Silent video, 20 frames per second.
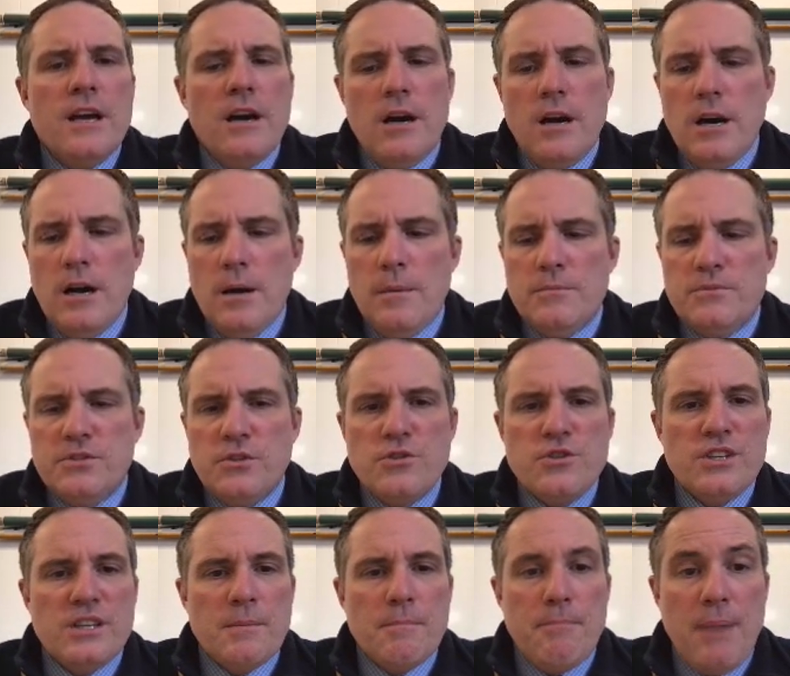So
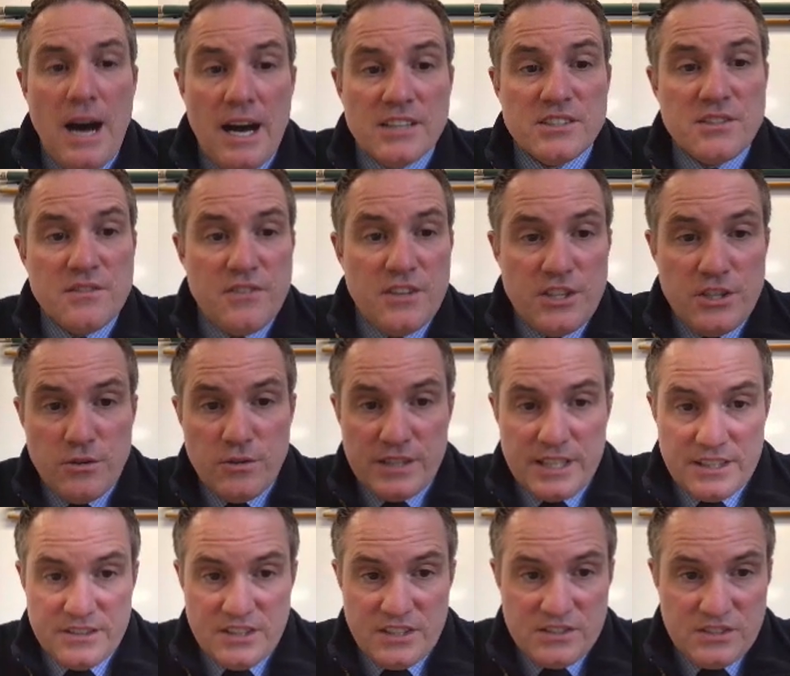you can pause the video,
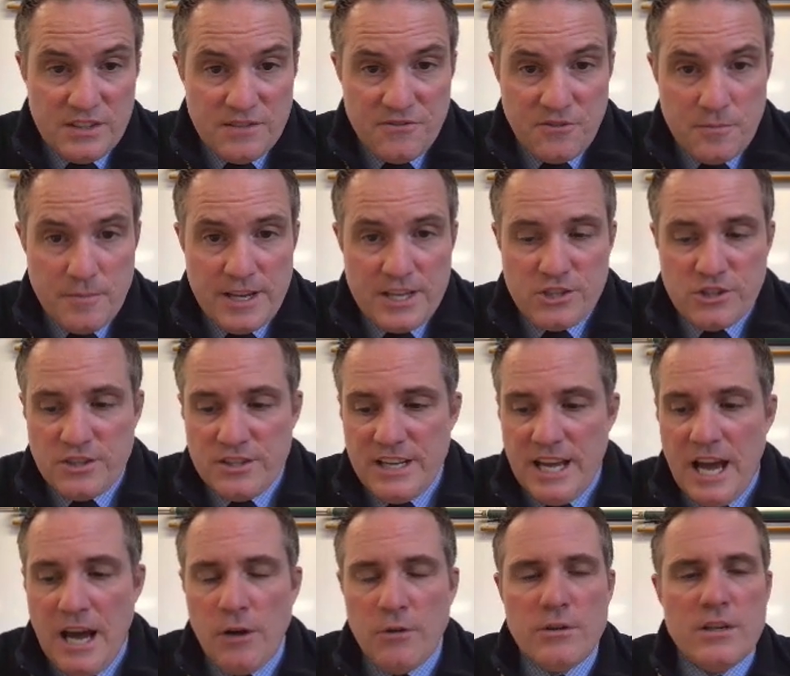get this information
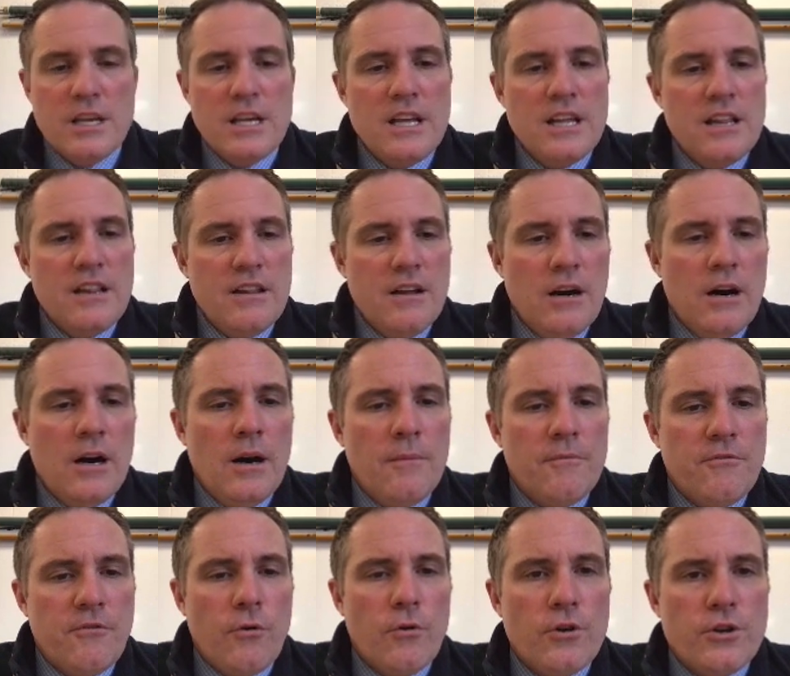down
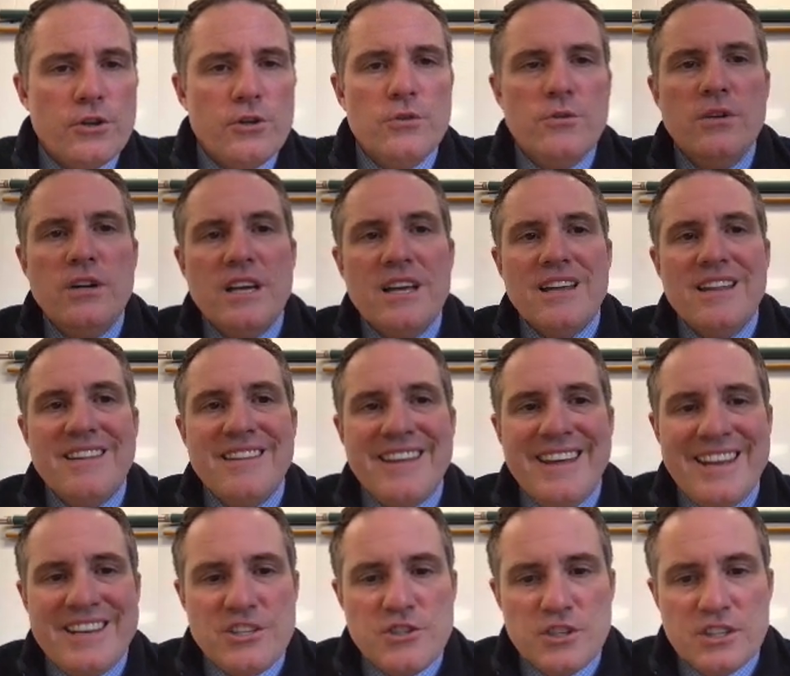for you,
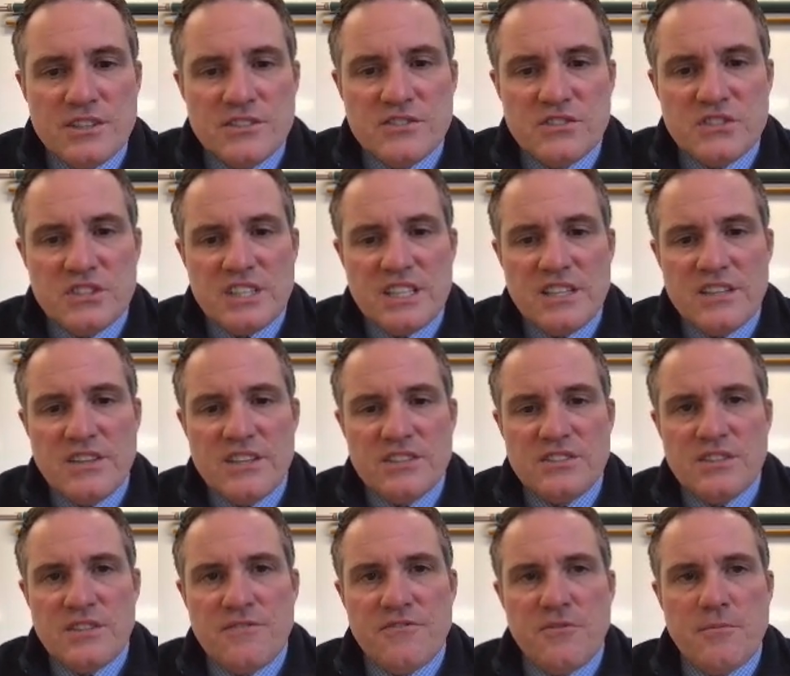then you can see
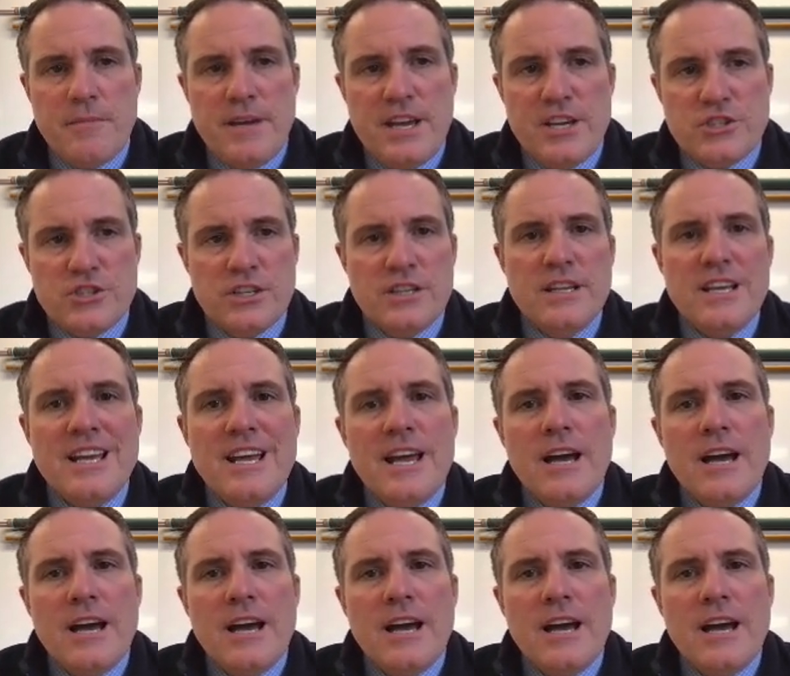this information